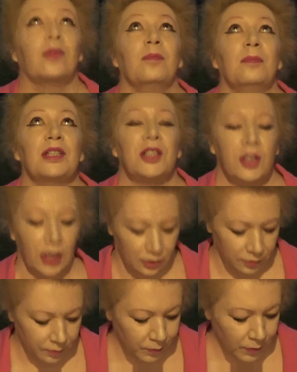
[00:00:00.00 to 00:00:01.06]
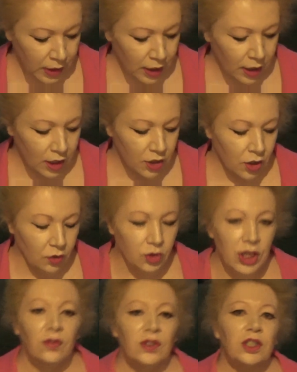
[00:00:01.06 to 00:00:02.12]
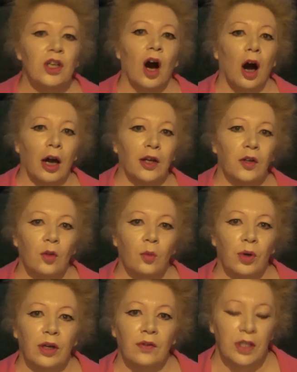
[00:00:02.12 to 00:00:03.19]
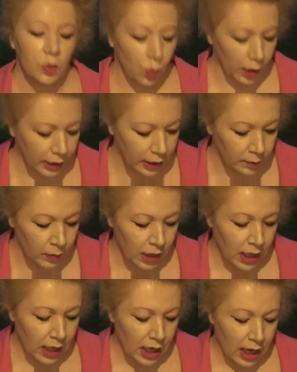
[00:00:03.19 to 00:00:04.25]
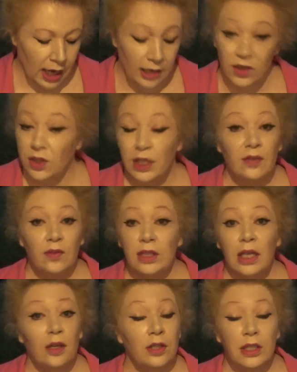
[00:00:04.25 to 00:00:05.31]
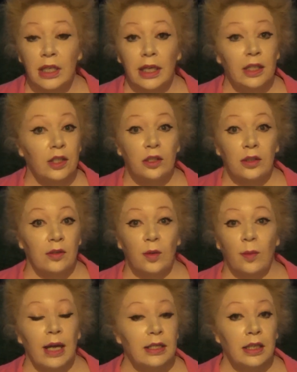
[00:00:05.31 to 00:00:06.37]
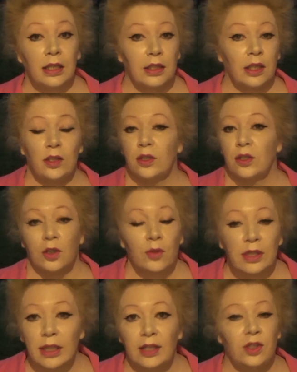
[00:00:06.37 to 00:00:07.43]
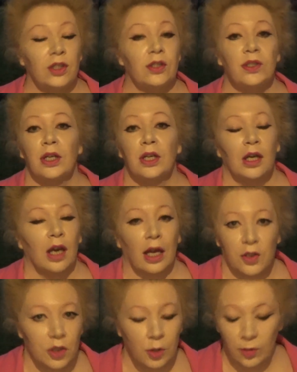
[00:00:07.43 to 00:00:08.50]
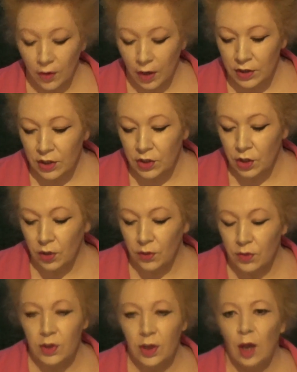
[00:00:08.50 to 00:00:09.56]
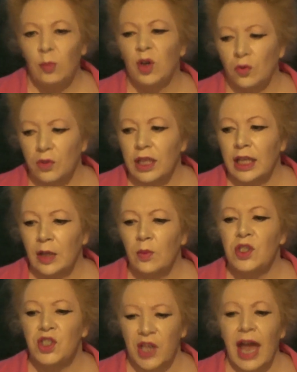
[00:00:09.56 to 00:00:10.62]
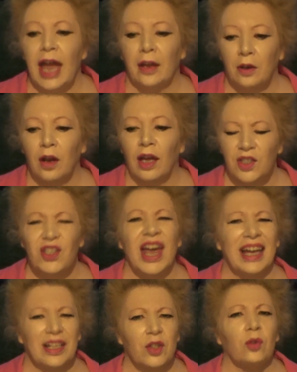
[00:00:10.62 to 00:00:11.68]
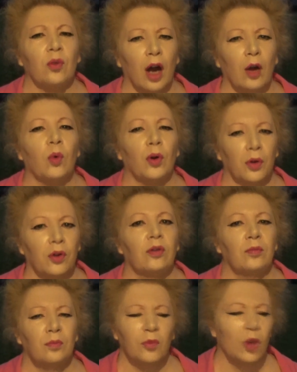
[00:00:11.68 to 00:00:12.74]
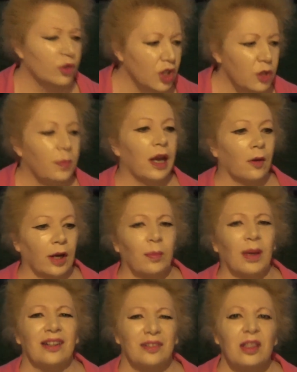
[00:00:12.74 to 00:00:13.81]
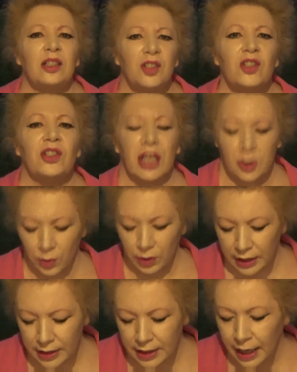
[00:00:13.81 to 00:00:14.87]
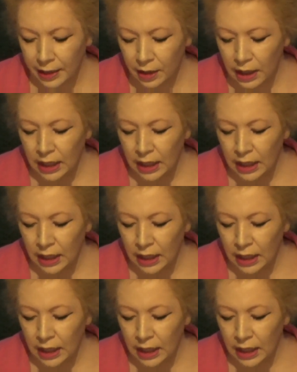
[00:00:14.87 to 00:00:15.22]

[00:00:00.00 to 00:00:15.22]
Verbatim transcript: Miss you, Jeff. So Jeff had died the previous week, and Steve continued to teach. He was amazing, continued to do his lectures and supervise his students, but obviously he was sad, and sad's the right word. Not despairing, but just desperately sad.